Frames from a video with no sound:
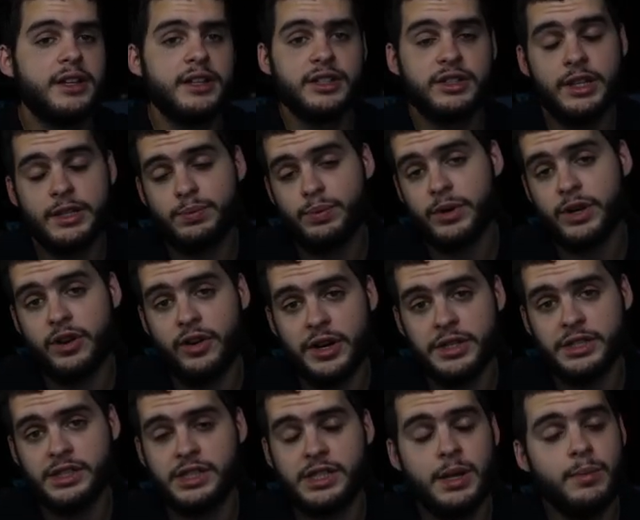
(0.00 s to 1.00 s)
So that's pretty
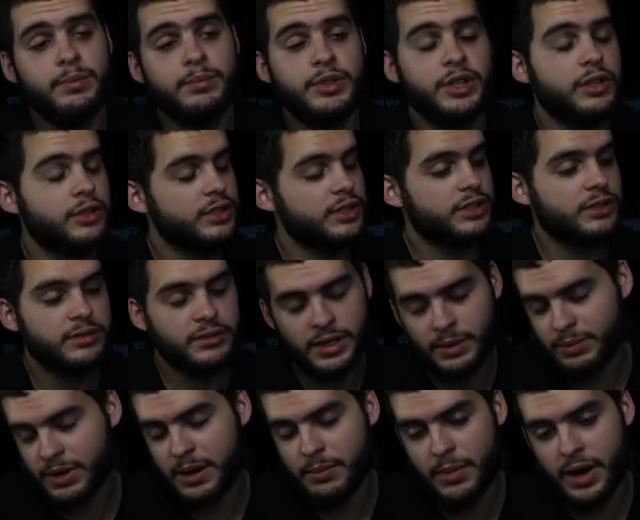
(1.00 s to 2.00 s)
crazy. Just keep, you know, just
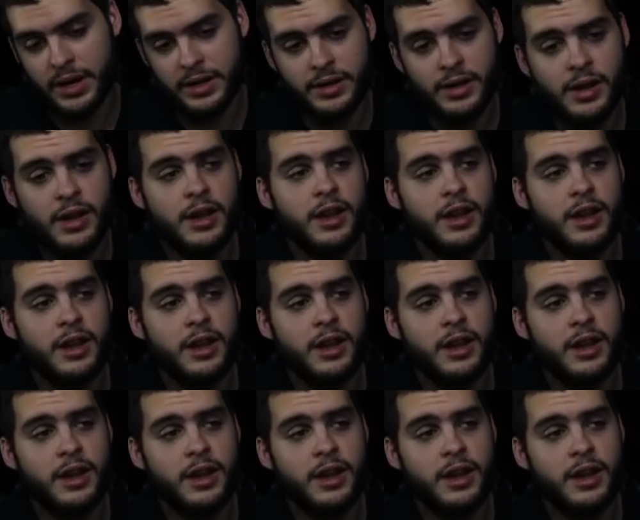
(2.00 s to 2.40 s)
keep that in mind.